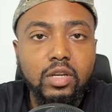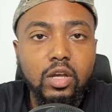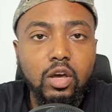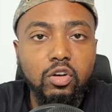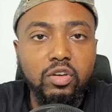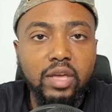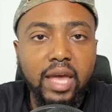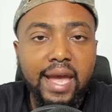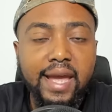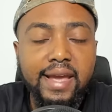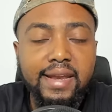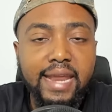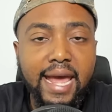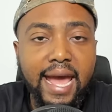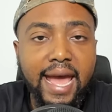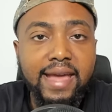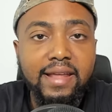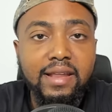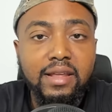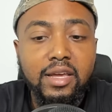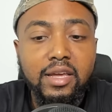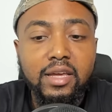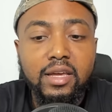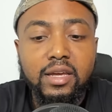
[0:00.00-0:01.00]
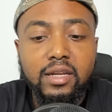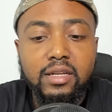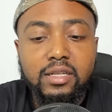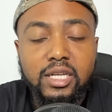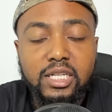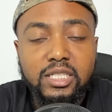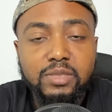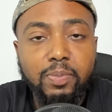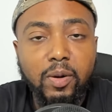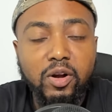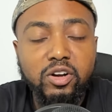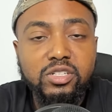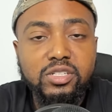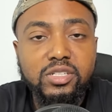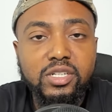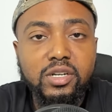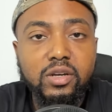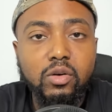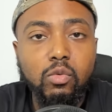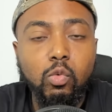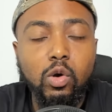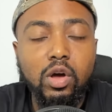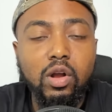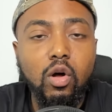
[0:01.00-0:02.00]
okay, that this
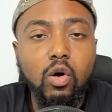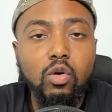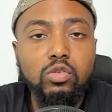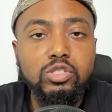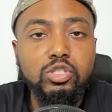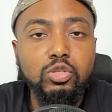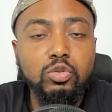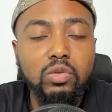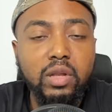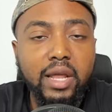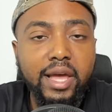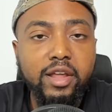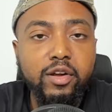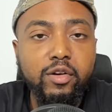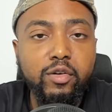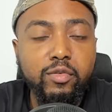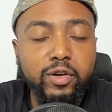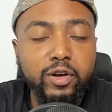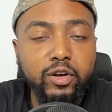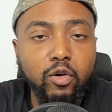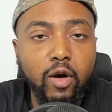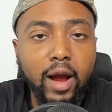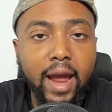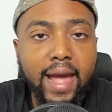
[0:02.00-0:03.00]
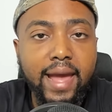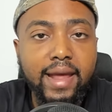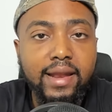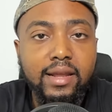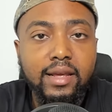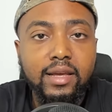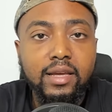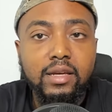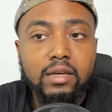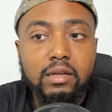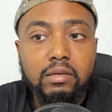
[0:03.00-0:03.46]
person went on to later regret